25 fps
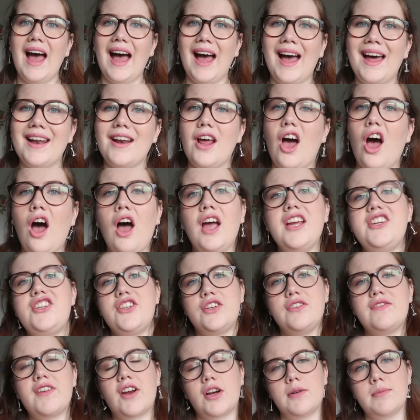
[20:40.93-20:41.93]
And I
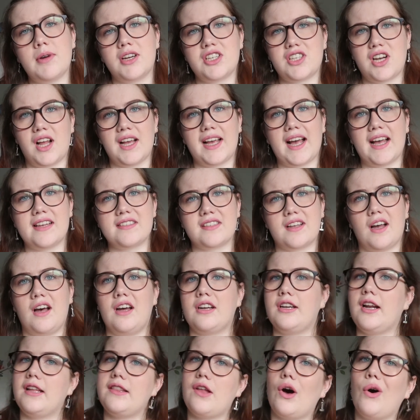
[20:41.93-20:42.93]
do very much like
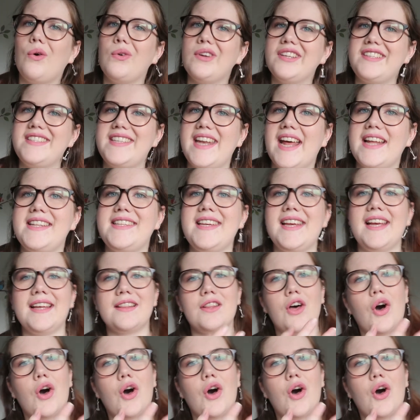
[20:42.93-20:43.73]
Asgard, like the whole aesthetic,